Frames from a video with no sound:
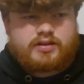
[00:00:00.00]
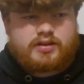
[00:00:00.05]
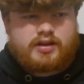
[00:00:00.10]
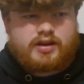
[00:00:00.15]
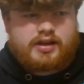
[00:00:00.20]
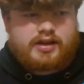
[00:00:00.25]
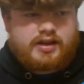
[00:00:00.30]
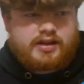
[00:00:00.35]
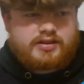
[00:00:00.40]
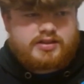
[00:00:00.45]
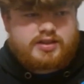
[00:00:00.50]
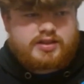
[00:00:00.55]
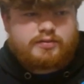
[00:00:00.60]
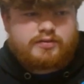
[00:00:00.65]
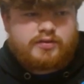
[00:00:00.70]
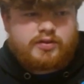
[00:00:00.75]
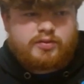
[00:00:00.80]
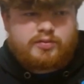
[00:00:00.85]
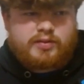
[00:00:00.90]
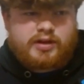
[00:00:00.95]
again, some
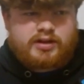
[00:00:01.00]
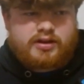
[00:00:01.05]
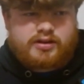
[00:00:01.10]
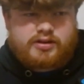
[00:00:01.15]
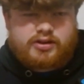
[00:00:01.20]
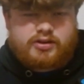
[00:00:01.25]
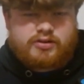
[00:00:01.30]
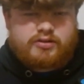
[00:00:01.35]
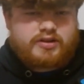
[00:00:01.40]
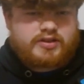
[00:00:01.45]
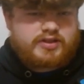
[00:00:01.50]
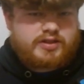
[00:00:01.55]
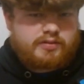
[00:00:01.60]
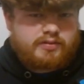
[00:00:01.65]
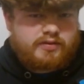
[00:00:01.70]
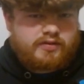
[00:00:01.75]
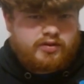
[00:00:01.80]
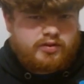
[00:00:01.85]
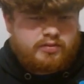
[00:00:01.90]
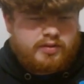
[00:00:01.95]
of you may not know because some
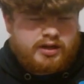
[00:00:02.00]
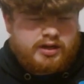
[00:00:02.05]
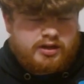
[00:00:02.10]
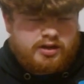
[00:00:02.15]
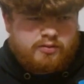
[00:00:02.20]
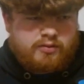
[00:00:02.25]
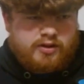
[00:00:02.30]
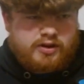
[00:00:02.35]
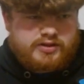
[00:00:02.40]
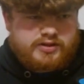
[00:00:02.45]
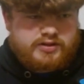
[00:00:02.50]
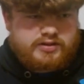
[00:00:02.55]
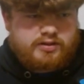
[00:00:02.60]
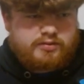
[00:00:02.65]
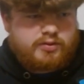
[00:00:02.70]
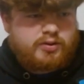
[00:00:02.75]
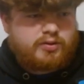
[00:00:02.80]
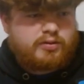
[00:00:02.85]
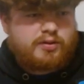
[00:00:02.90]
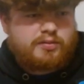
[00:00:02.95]
of you may not watch
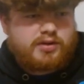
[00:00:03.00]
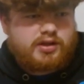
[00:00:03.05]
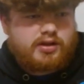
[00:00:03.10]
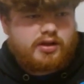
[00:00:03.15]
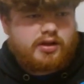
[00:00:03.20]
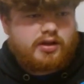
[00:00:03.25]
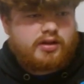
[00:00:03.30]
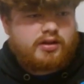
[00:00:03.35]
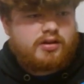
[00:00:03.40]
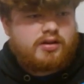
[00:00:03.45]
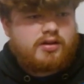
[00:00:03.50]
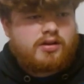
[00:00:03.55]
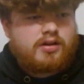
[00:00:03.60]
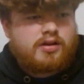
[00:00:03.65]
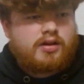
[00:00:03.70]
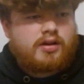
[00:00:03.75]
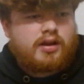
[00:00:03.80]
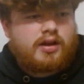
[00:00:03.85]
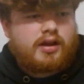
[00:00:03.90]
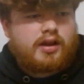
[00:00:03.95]
WNBA.
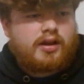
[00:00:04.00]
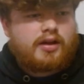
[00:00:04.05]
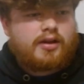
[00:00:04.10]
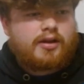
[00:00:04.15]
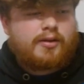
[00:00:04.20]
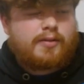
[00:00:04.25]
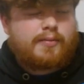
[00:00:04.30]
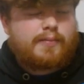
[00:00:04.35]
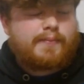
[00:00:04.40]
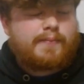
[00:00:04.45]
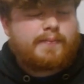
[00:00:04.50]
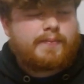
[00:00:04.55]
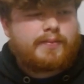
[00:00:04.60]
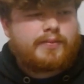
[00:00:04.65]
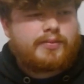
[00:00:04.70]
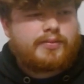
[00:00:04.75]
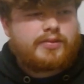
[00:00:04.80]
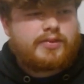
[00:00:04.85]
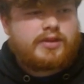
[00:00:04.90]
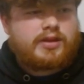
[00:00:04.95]

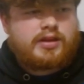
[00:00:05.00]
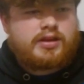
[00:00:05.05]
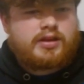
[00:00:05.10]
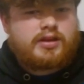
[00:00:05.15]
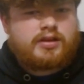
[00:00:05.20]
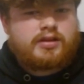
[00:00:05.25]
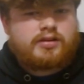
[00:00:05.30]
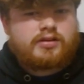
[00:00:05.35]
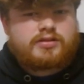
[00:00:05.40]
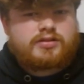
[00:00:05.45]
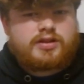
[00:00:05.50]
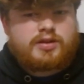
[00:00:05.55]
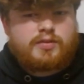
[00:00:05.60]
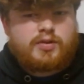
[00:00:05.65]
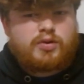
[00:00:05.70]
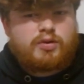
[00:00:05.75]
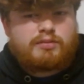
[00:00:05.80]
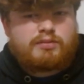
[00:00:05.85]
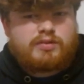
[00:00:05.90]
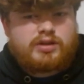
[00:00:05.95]
The
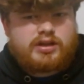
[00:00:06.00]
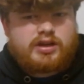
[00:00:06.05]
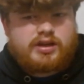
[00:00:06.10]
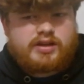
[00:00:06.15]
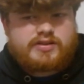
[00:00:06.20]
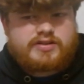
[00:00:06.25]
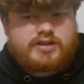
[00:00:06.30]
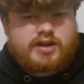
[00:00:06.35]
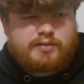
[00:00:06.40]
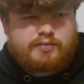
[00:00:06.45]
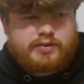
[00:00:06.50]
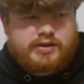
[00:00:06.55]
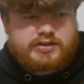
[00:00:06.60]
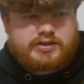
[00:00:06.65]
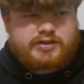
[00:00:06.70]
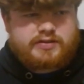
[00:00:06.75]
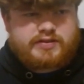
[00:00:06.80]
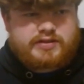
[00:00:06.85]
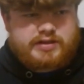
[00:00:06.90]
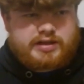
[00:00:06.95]
WNBA is not
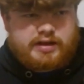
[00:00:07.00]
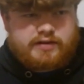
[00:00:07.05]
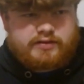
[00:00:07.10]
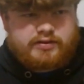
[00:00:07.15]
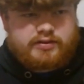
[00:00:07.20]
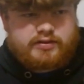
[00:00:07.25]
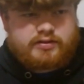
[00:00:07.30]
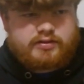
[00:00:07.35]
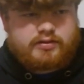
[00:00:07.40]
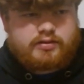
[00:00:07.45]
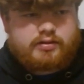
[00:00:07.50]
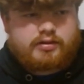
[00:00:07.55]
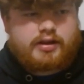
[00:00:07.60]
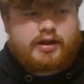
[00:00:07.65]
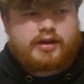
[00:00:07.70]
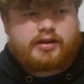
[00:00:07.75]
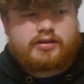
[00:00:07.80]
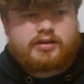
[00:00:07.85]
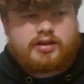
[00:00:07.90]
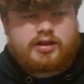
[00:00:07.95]
best of 7
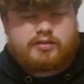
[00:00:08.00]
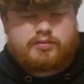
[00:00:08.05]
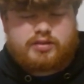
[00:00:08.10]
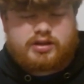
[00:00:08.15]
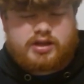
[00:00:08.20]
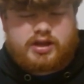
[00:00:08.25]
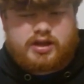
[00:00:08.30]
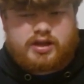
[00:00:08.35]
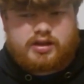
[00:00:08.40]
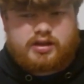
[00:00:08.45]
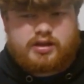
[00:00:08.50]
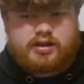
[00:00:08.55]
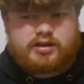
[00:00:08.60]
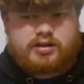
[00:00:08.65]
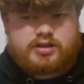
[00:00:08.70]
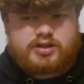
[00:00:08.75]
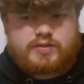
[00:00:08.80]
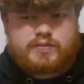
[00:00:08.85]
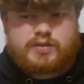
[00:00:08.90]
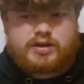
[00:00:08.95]
like the NBA. It
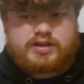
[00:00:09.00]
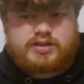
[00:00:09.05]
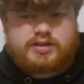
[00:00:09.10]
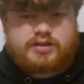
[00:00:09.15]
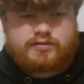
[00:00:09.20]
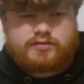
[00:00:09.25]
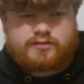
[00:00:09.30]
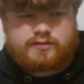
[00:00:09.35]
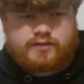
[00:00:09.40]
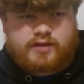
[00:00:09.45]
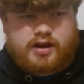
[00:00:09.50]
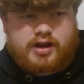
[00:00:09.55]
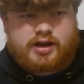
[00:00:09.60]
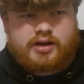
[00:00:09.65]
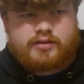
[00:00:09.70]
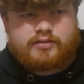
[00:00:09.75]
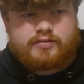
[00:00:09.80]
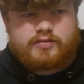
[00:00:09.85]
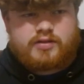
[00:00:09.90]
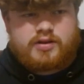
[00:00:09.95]
is best of
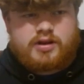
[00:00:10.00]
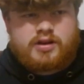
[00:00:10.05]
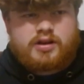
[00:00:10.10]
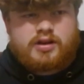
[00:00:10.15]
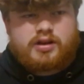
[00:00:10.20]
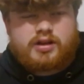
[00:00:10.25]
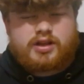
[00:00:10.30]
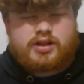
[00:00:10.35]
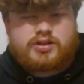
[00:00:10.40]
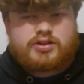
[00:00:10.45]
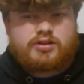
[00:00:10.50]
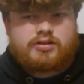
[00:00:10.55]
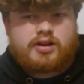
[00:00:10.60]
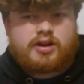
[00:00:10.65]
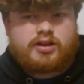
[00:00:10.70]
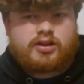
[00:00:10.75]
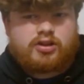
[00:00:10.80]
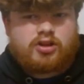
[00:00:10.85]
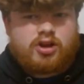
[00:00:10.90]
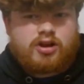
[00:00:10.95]
5. It took
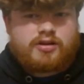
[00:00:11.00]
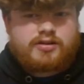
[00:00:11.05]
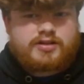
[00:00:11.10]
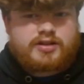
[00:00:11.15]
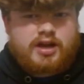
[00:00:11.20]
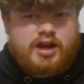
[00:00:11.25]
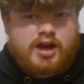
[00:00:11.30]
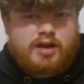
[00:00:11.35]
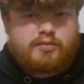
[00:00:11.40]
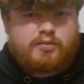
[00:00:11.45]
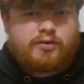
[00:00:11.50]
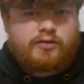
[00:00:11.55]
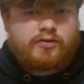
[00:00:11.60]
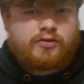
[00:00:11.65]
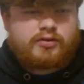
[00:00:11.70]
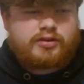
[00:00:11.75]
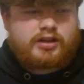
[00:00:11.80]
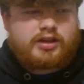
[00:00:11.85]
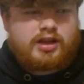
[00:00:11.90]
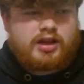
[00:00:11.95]
a long time
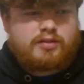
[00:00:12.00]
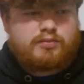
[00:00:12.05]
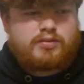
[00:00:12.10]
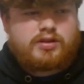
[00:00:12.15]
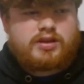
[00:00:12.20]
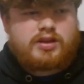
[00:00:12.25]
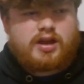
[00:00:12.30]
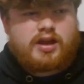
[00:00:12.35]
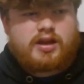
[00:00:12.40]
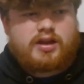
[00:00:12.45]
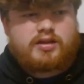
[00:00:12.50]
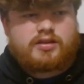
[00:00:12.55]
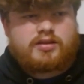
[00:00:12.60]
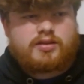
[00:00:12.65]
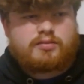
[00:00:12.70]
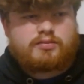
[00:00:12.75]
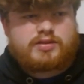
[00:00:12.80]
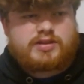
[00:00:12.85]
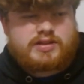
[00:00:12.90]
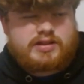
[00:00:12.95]
before the NBA
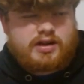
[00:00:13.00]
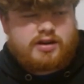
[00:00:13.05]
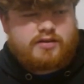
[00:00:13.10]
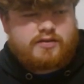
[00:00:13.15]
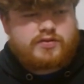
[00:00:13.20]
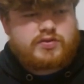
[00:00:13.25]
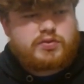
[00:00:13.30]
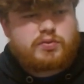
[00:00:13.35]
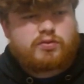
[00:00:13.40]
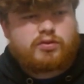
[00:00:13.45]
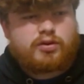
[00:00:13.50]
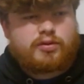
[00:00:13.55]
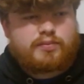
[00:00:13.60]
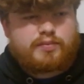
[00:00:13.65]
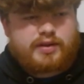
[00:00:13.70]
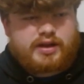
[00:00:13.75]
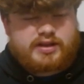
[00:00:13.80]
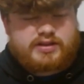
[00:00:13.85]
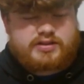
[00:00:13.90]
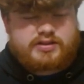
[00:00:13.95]
themselves were
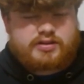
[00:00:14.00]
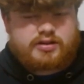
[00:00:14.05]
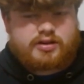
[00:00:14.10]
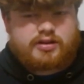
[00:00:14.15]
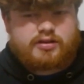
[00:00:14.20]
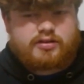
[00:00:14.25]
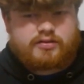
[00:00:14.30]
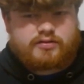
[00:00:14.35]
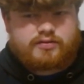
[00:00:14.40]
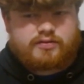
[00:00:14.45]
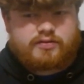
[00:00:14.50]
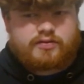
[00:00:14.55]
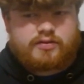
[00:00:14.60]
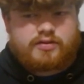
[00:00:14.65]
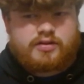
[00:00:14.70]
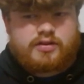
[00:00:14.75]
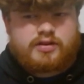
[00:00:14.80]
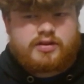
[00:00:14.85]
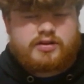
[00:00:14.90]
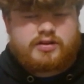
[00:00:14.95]
best of
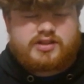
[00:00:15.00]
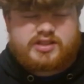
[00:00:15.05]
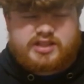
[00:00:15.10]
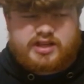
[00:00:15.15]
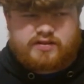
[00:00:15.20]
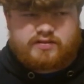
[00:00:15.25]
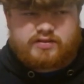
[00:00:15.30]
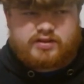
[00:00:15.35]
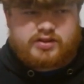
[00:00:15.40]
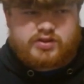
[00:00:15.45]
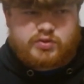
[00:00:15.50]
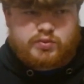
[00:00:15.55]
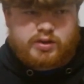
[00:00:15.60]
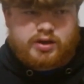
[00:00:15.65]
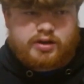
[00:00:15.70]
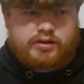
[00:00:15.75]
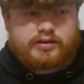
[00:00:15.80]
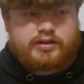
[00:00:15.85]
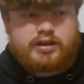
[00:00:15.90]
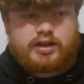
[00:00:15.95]
7 as
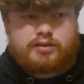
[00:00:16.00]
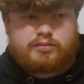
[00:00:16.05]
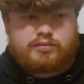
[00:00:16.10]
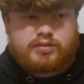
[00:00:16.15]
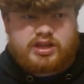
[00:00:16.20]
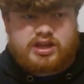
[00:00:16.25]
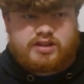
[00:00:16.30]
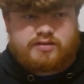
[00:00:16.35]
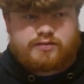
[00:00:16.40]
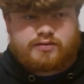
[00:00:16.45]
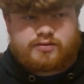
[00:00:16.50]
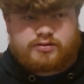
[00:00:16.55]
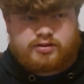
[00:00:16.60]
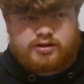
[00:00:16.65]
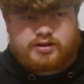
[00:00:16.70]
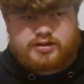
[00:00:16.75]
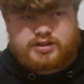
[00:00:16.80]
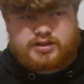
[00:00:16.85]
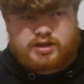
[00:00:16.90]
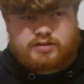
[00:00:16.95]
well. The NBA for a
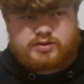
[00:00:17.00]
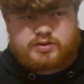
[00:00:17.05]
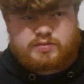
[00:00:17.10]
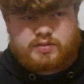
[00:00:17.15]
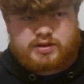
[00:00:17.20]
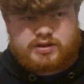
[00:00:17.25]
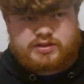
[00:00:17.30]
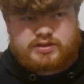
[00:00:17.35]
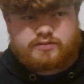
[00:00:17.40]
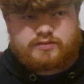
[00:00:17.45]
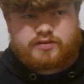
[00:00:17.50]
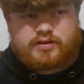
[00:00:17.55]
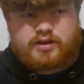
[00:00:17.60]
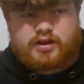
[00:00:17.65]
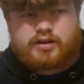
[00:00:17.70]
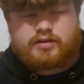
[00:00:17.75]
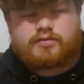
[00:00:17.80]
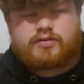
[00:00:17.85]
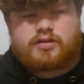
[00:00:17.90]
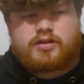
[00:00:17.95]
long time was best of
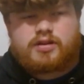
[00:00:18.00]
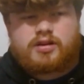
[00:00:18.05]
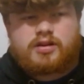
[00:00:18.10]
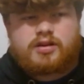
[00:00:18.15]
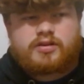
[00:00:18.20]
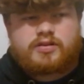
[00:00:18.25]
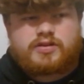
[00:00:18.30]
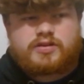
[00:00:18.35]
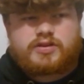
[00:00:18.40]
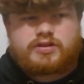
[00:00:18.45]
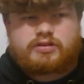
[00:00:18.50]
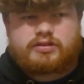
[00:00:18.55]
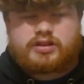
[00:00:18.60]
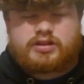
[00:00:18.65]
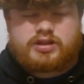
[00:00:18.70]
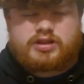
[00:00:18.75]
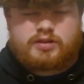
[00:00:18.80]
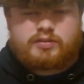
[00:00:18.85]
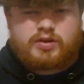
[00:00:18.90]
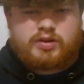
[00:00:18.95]
5. So the
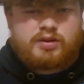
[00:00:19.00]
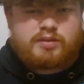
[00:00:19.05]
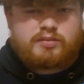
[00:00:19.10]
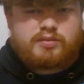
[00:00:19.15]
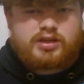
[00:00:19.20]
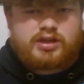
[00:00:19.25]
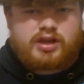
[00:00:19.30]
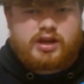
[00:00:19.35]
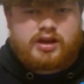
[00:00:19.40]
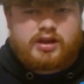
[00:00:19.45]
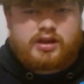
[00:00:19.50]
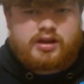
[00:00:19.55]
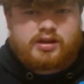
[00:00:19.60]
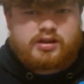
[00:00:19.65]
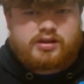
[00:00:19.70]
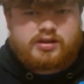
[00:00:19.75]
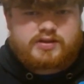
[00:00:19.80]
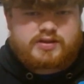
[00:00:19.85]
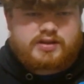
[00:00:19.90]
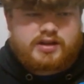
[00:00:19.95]

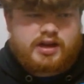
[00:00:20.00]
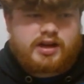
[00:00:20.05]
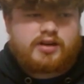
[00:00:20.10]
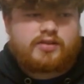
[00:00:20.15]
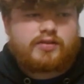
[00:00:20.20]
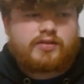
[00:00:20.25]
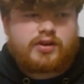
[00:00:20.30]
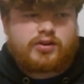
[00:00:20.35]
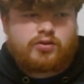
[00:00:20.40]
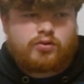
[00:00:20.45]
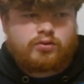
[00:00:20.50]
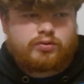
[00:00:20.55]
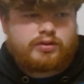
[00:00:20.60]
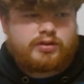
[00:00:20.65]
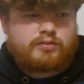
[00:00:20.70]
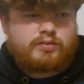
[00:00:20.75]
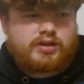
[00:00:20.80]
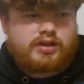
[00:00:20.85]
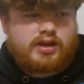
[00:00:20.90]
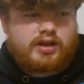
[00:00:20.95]
WNBA is kind of like old
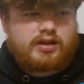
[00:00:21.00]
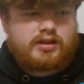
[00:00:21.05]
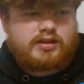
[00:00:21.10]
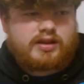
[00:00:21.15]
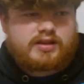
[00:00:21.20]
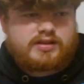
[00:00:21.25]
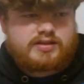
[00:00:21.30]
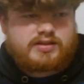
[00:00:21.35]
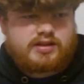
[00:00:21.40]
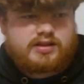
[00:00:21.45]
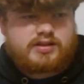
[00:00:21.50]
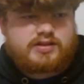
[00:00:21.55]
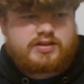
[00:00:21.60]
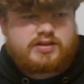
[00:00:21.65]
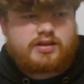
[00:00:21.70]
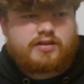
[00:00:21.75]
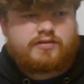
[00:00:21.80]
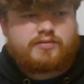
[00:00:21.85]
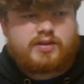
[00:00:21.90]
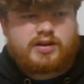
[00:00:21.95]
NBA in that sense
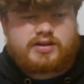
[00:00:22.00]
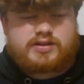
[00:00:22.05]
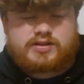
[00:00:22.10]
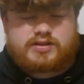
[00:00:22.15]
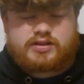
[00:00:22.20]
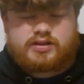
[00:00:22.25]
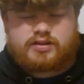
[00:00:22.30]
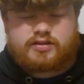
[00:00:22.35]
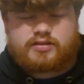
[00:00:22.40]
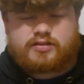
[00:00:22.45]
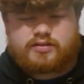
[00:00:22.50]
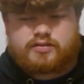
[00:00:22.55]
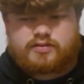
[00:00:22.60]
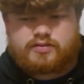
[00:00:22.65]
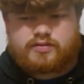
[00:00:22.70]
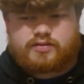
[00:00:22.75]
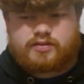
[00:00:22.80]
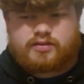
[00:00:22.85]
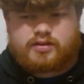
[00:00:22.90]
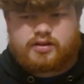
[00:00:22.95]
of best of
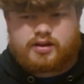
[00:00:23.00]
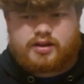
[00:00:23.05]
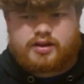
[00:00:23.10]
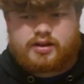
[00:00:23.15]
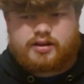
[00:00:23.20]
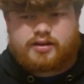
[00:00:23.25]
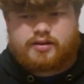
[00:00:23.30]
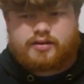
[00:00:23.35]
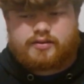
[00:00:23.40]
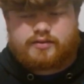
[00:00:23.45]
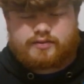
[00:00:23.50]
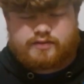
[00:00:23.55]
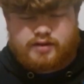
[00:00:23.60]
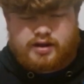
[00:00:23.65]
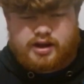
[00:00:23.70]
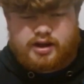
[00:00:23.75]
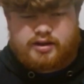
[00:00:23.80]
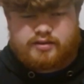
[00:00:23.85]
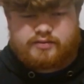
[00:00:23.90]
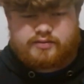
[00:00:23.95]

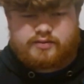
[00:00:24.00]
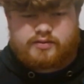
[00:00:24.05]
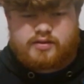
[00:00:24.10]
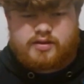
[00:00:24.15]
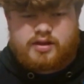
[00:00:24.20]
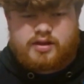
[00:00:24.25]
5.